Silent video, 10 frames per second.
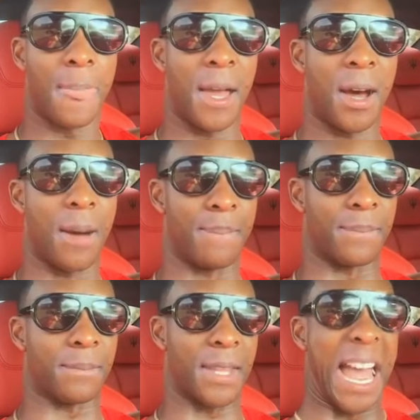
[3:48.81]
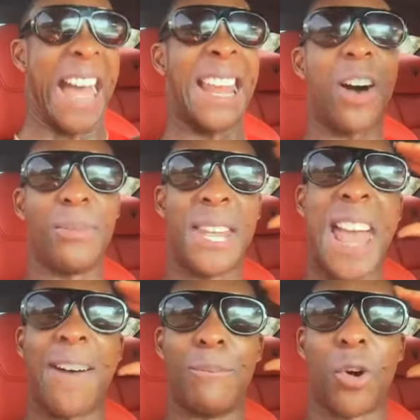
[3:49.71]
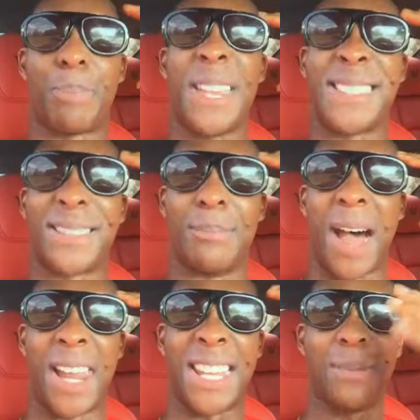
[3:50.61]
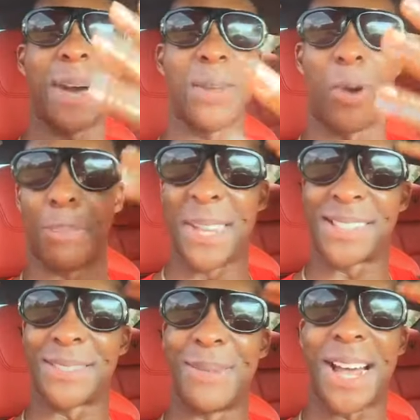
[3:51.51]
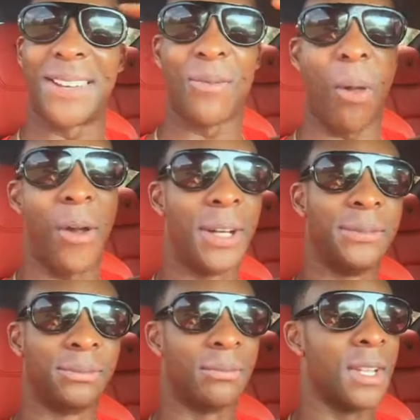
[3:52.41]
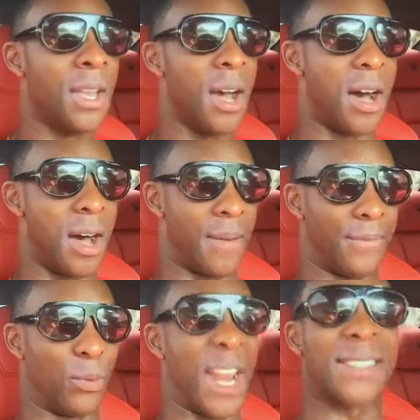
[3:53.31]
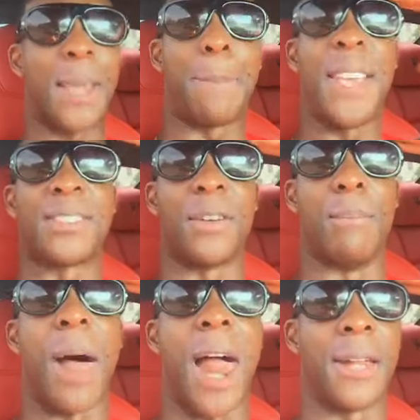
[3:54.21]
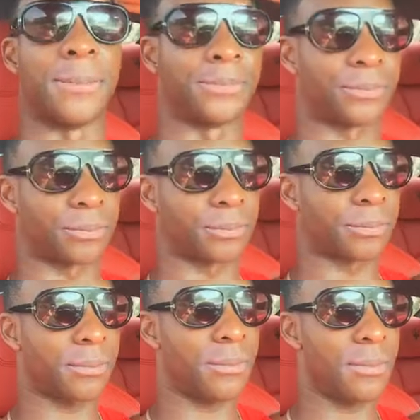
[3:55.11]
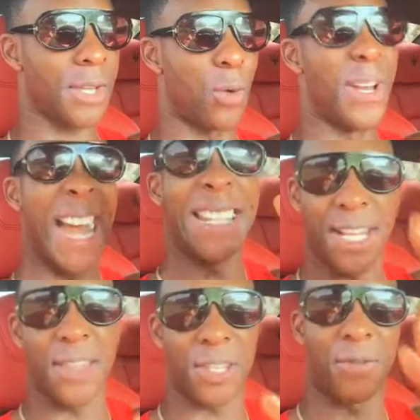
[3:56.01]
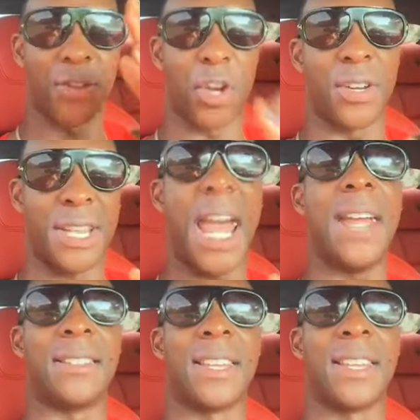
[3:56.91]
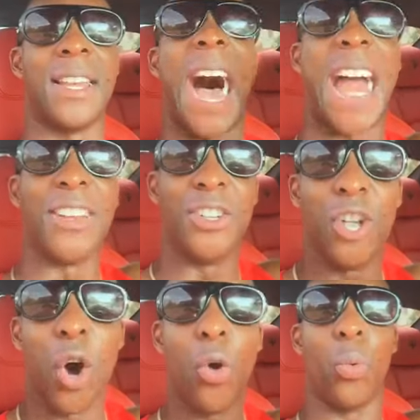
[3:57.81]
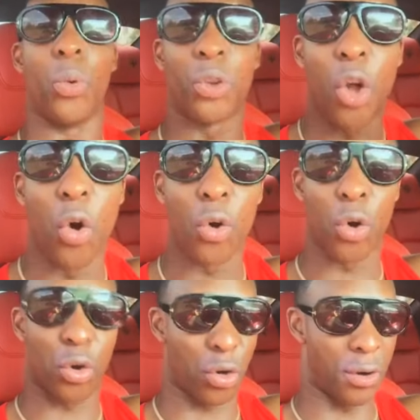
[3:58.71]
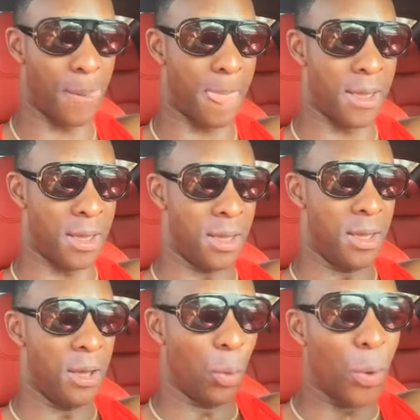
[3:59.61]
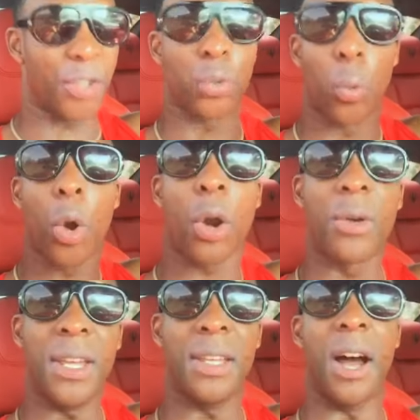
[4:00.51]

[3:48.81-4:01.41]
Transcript: allowed me to have more peace of mind. Anybody want peace of mind? When I say peace of mind, when I did this for 30 days, I no longer was worried